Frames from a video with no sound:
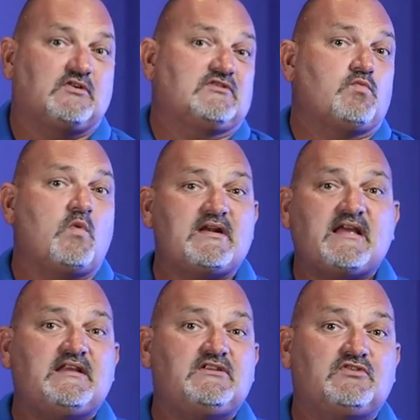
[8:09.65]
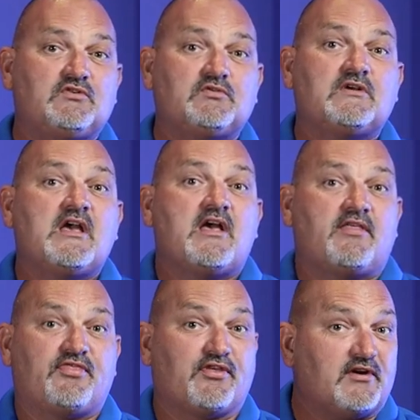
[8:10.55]
So it's 192
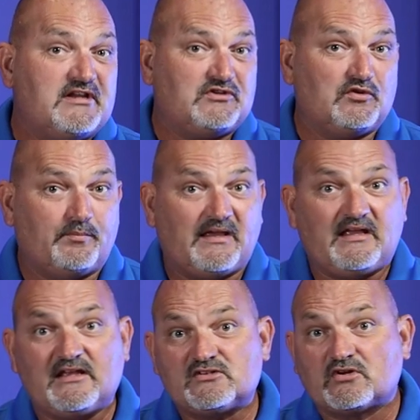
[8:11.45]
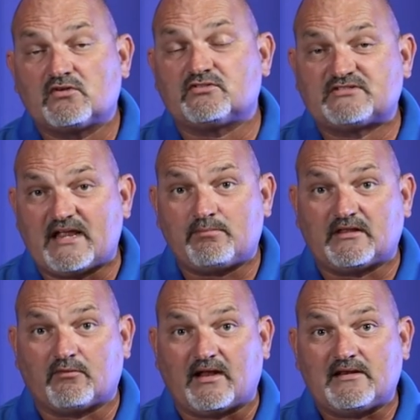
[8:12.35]
32-bit internal
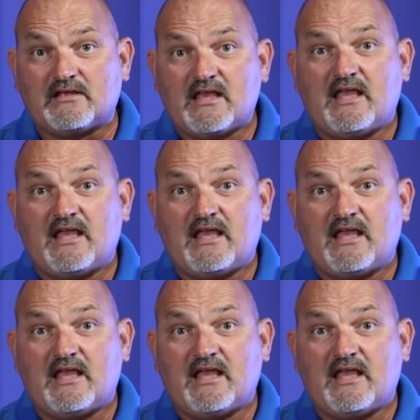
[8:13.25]
sampling rate,